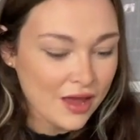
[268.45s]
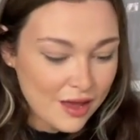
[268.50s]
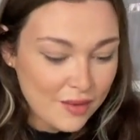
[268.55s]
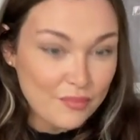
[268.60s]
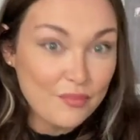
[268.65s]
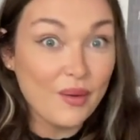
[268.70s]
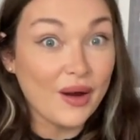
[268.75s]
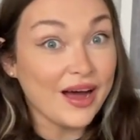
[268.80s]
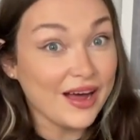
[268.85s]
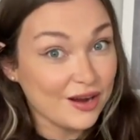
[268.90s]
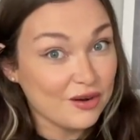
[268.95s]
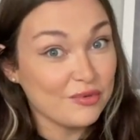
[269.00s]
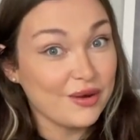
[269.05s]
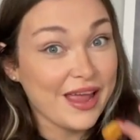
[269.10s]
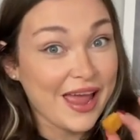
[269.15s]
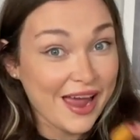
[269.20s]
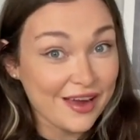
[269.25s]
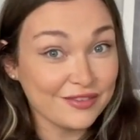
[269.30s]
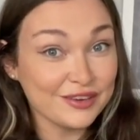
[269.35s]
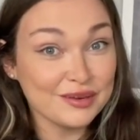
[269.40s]
But we
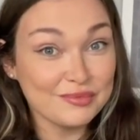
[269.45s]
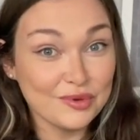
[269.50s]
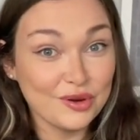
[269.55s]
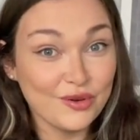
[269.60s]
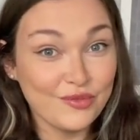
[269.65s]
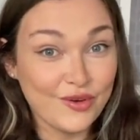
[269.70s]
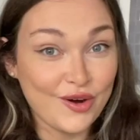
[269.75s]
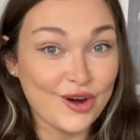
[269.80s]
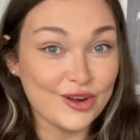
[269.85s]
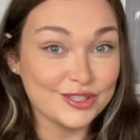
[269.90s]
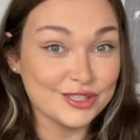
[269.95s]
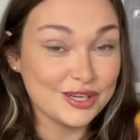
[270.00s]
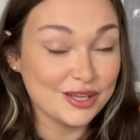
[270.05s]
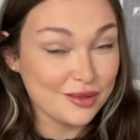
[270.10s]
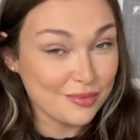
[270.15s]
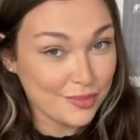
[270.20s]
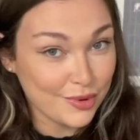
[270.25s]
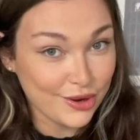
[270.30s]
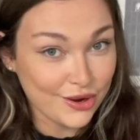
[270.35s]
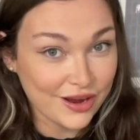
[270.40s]
have to move on to the
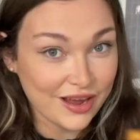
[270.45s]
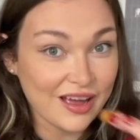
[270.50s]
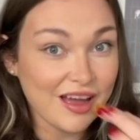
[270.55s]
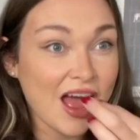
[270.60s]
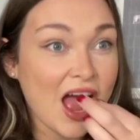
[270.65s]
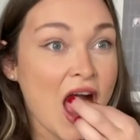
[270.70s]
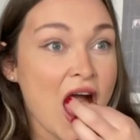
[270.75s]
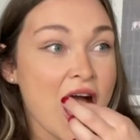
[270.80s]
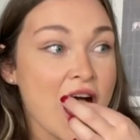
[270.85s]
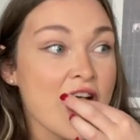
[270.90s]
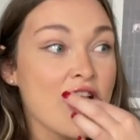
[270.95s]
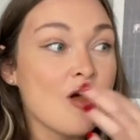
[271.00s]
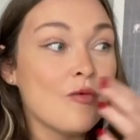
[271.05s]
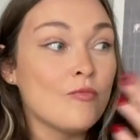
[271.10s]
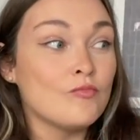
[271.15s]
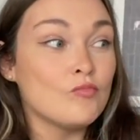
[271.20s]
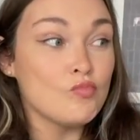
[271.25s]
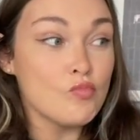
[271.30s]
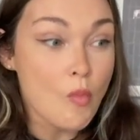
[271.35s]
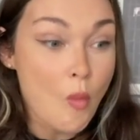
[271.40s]
burger.
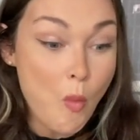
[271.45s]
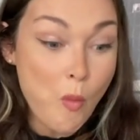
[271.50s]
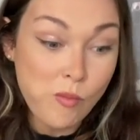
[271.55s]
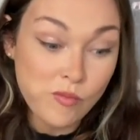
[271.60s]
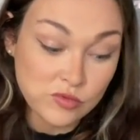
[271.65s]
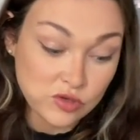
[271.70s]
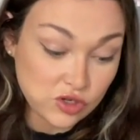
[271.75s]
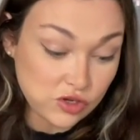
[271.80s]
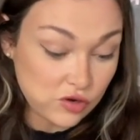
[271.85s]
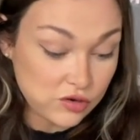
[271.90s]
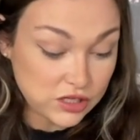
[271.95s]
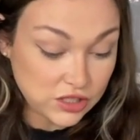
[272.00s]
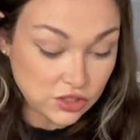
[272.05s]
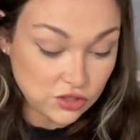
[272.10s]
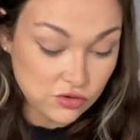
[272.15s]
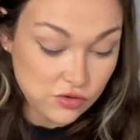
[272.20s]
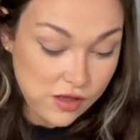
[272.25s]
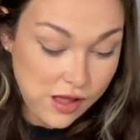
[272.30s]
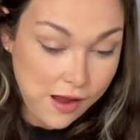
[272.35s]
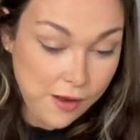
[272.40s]
So let's
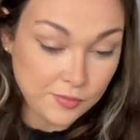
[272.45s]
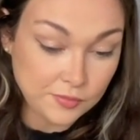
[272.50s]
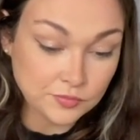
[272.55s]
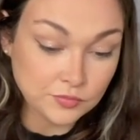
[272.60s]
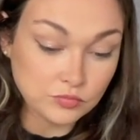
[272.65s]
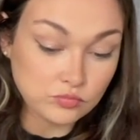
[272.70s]
do that.